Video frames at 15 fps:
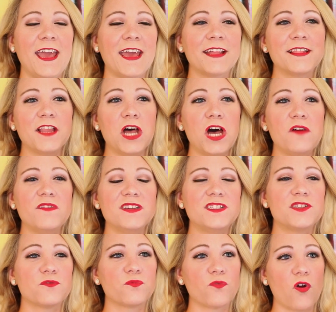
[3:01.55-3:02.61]
and love is
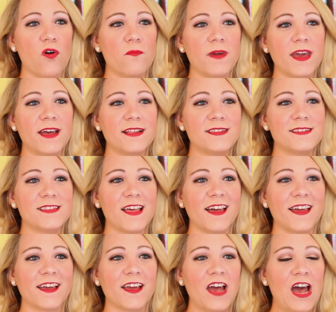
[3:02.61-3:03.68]
the romance.
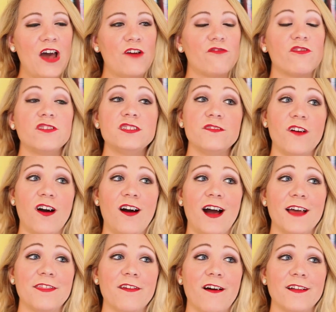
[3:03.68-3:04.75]
Like, first of all,
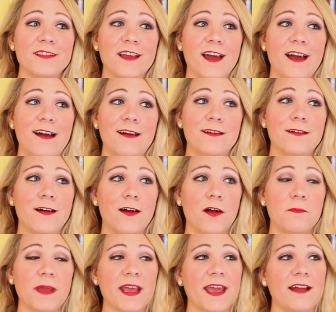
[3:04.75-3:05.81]
I thought that our
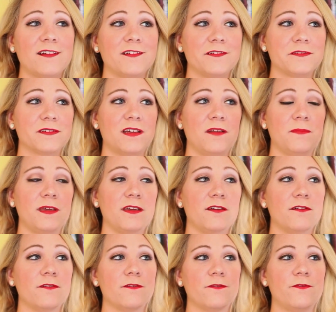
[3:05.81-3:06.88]
main character was going to
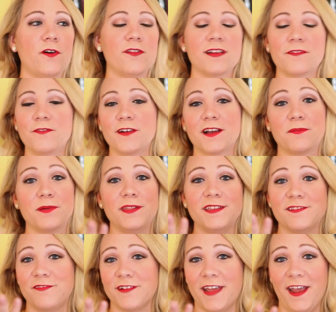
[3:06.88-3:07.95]
be falling for a completely
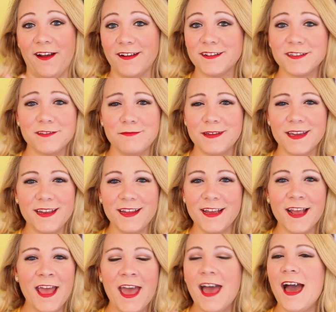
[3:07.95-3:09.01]
different character in the
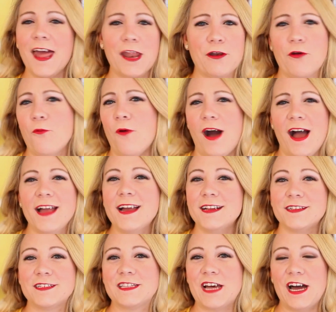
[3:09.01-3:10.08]
beginning. I don't know why. I
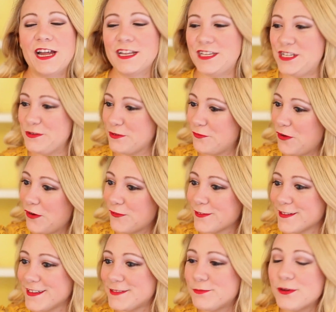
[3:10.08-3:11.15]
just thought she would fall for
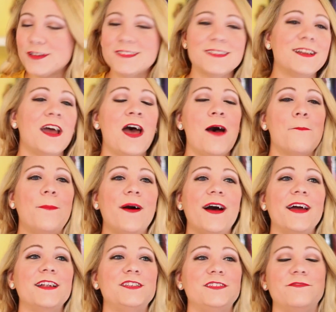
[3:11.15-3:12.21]
this person,
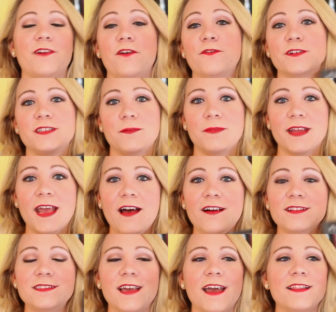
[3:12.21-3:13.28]
but she fell for somebody
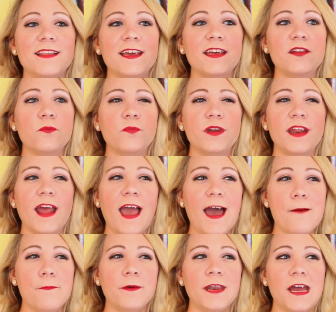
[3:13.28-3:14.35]
else. And then when it
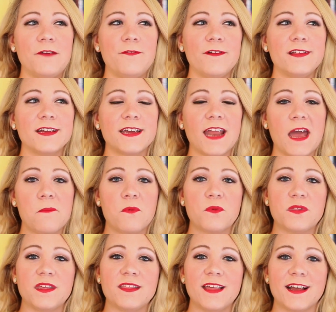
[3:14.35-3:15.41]
happened, I felt like it happened
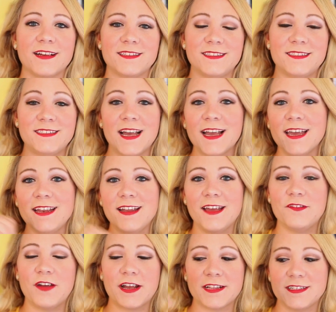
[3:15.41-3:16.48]
within like a second.
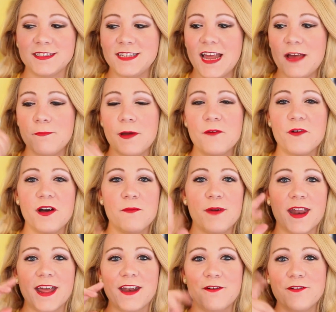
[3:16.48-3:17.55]
If I could snap, I would,
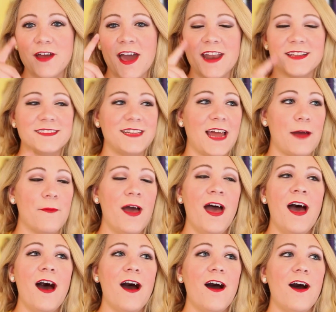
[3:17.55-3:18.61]
but I don't know how to snap.
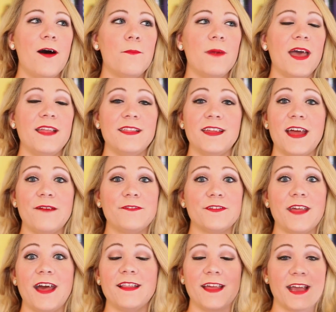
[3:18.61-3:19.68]
And then
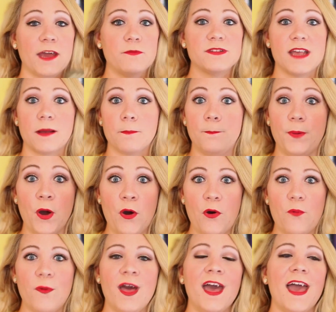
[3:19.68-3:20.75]
after that, like, it was like
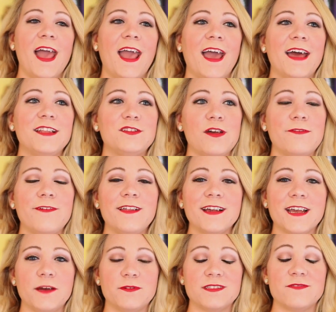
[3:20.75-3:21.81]
boom. And so I felt
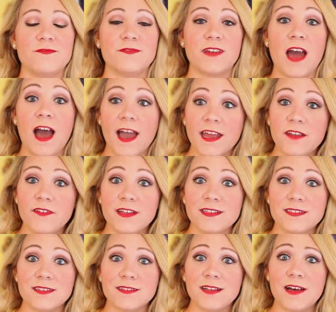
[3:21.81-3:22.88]
like it was kind of
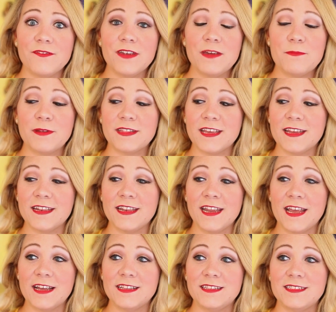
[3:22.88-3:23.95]
insta-lovey, but then
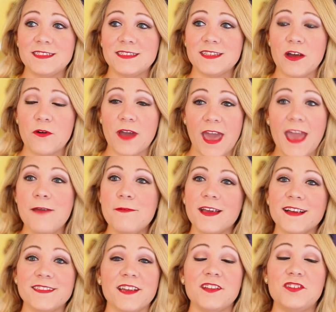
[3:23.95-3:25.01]
it's okay,
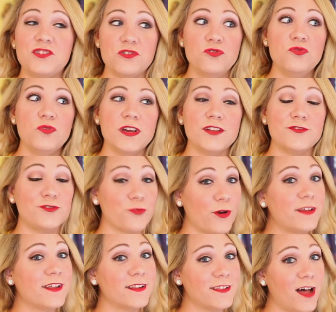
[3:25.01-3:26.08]
because I do
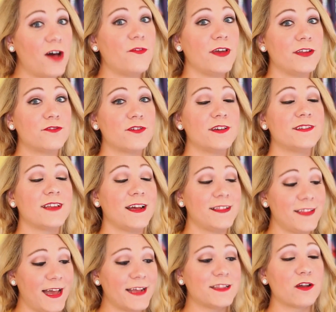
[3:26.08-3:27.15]
enjoy the love interest. I
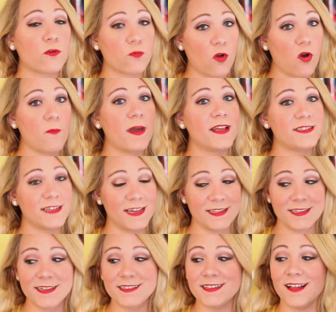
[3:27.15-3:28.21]
like the romance
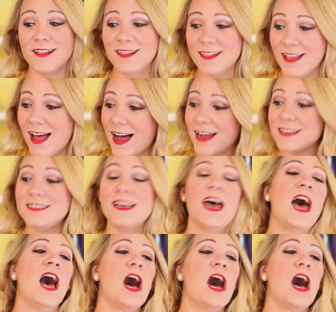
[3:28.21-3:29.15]
in this a lot.